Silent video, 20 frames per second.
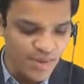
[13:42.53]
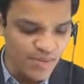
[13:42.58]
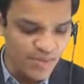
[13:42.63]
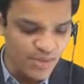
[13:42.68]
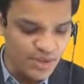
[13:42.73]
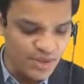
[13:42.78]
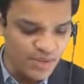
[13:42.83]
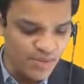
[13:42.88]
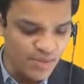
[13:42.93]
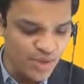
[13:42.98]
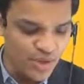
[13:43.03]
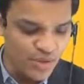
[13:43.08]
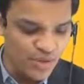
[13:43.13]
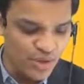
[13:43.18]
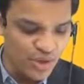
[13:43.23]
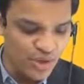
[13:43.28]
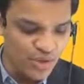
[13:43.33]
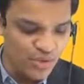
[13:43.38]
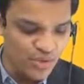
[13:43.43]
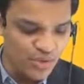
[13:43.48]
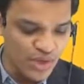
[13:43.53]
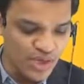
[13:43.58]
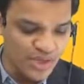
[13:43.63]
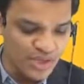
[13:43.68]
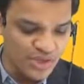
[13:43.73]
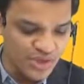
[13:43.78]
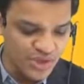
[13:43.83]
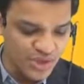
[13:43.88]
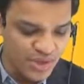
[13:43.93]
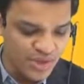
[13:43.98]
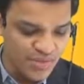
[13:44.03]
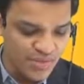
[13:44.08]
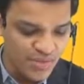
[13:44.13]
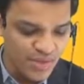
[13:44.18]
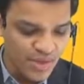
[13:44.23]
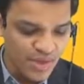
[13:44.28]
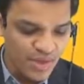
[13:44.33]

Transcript: possibly going to the extreme